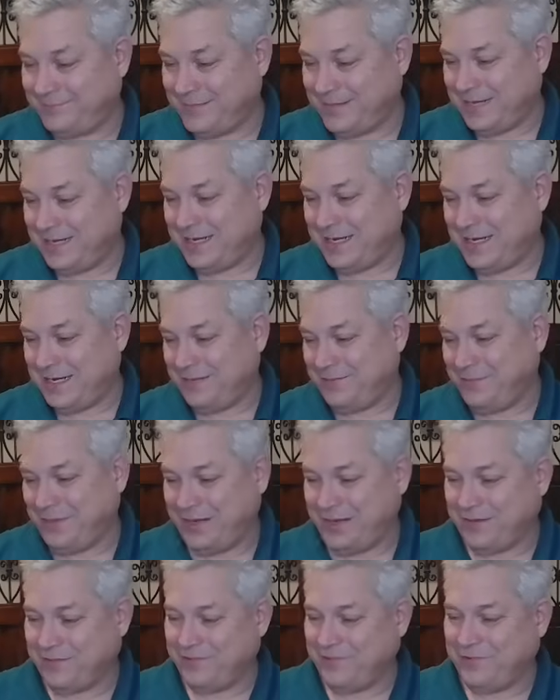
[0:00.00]
I am
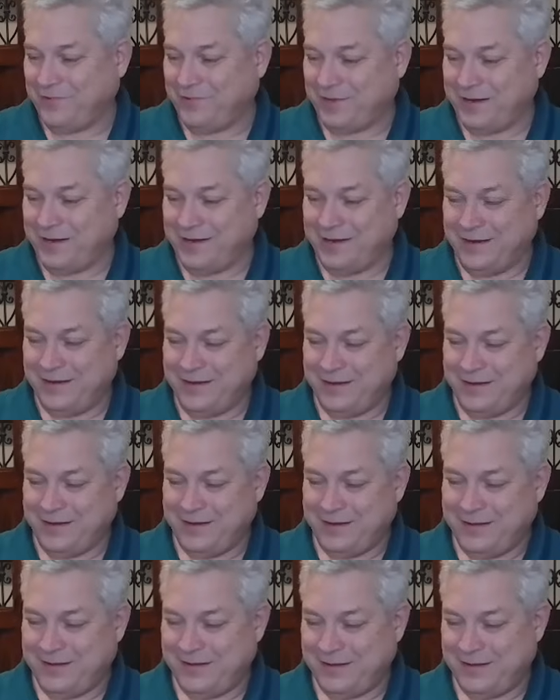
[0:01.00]
here for it.
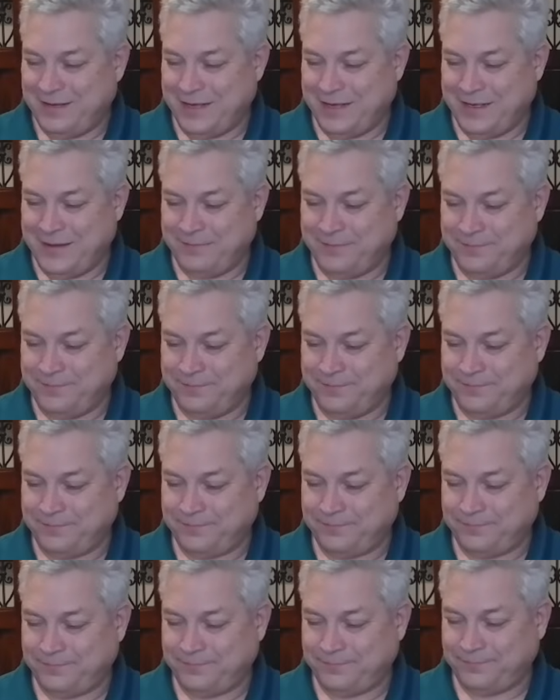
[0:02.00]
Um,
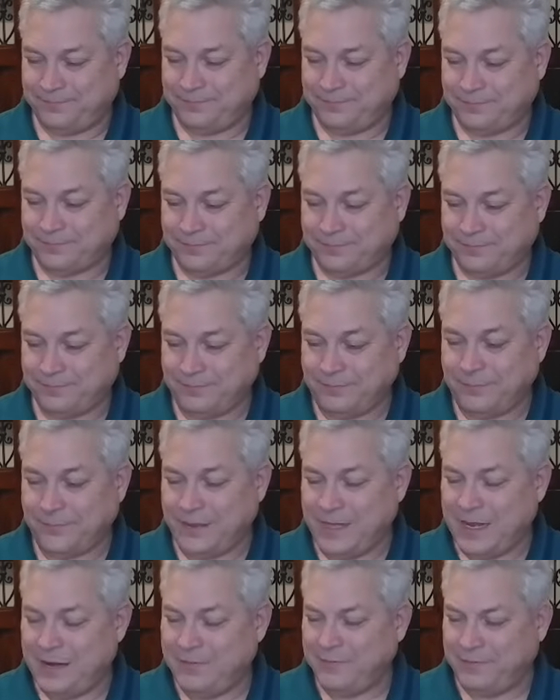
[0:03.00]

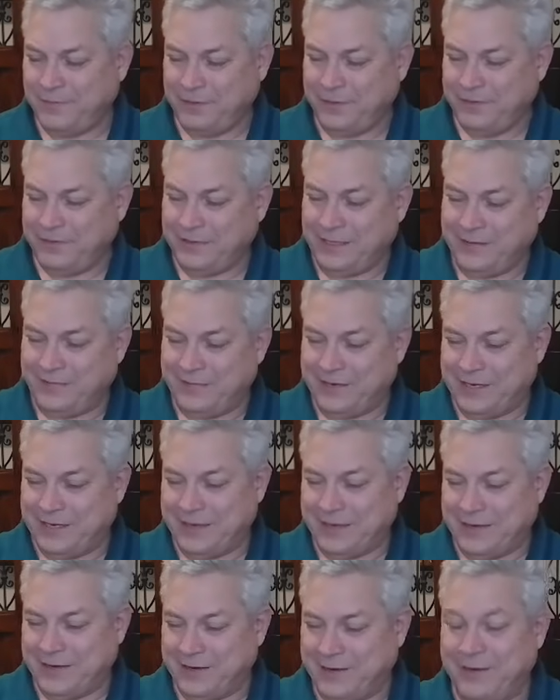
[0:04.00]
no, we'll leave it
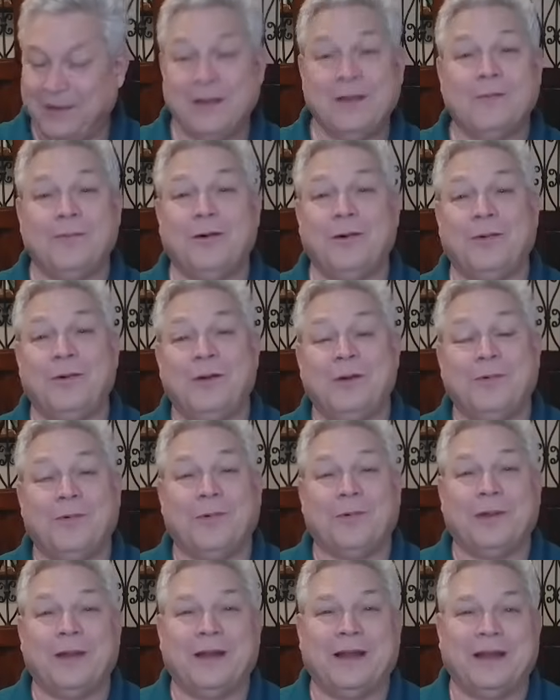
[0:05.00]
there. We'll,
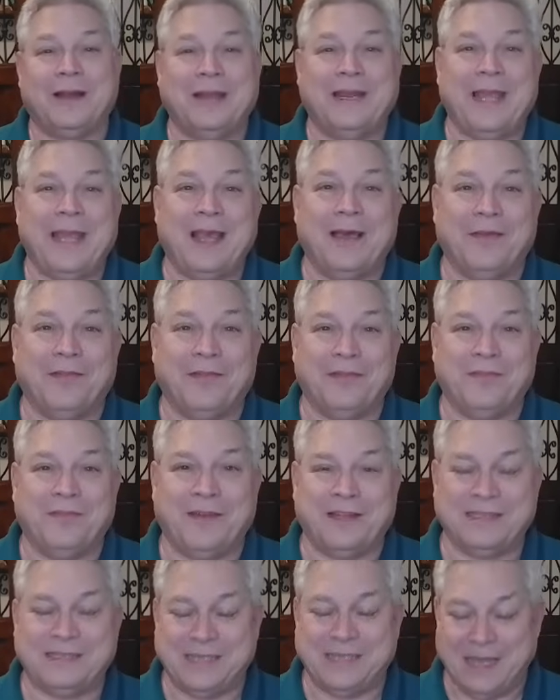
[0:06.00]
we'll read on any health
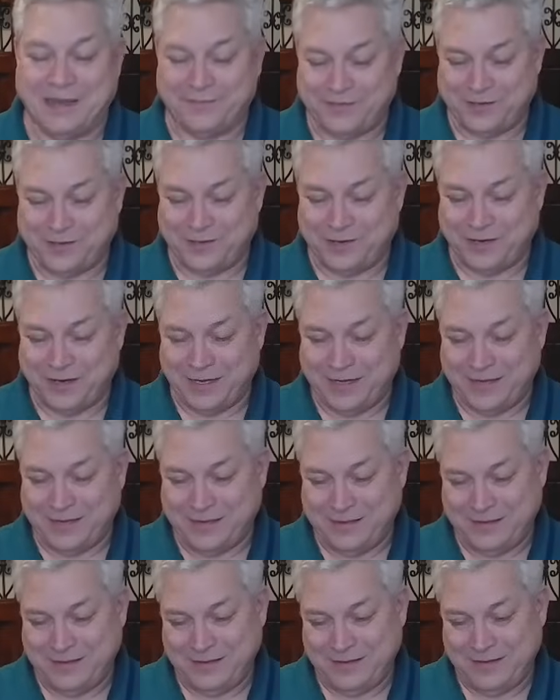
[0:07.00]
events after. Uh,
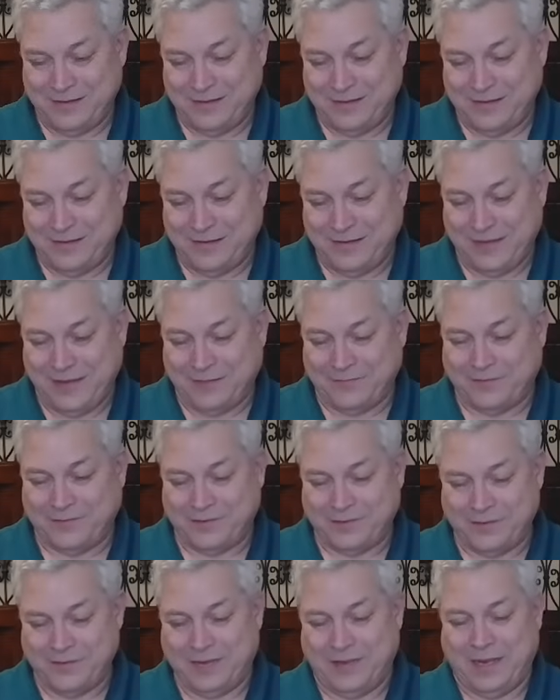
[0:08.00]

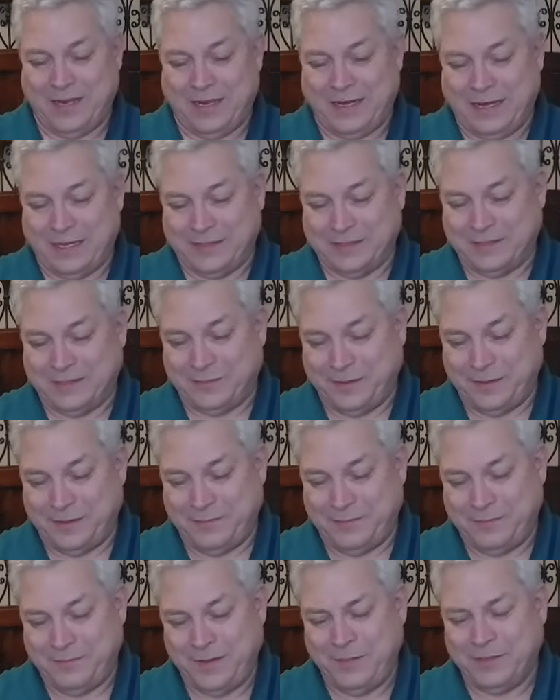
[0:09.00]
after the announcement.
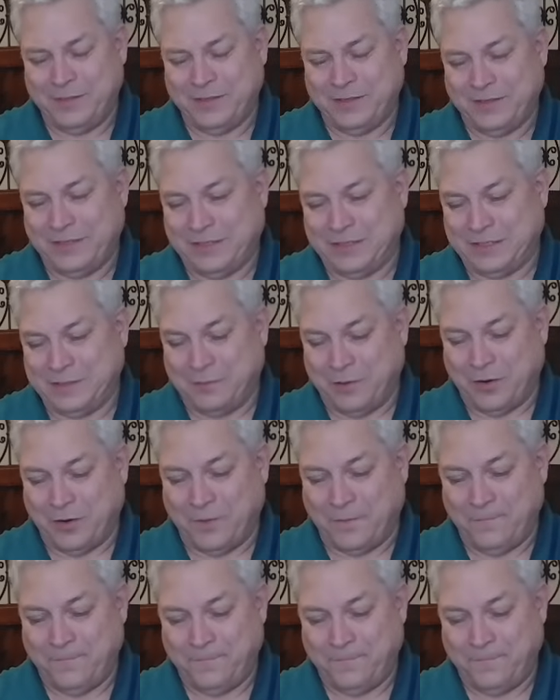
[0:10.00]
Maybe I'll do that tomorrow.